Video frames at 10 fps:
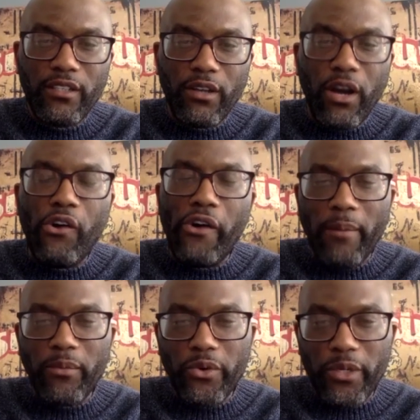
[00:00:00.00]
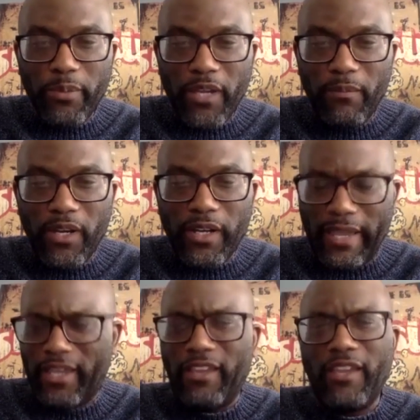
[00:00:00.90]
how I'm going to pay my,
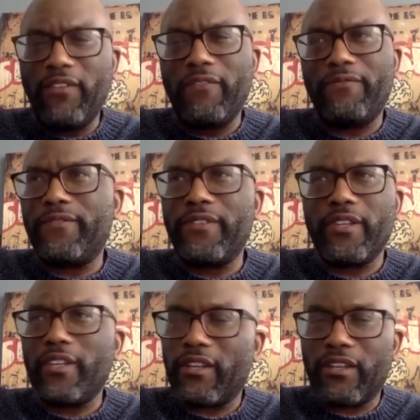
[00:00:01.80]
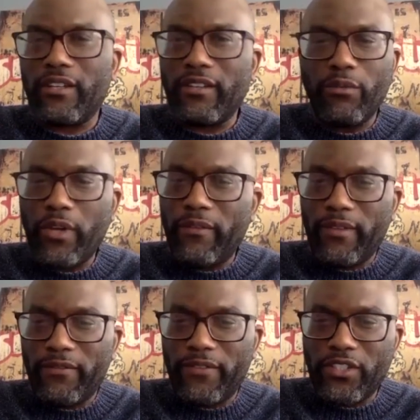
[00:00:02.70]
like, even if
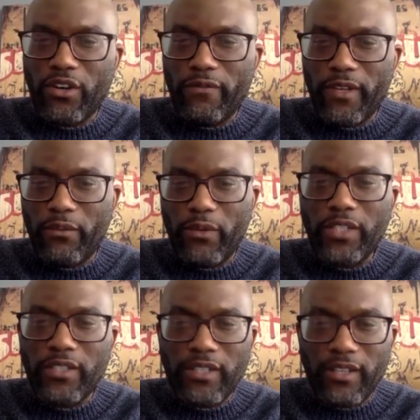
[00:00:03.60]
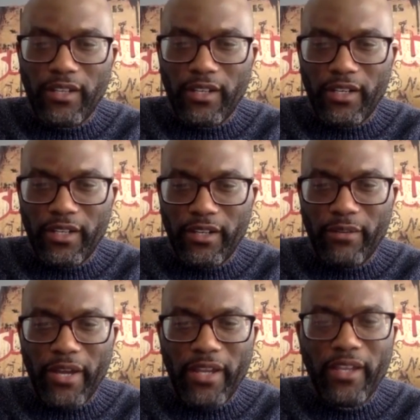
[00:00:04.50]
this COVID wasn't here,
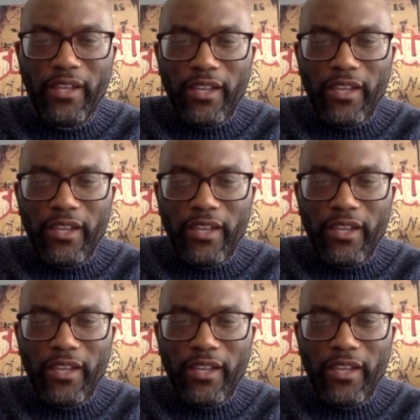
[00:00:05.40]
right?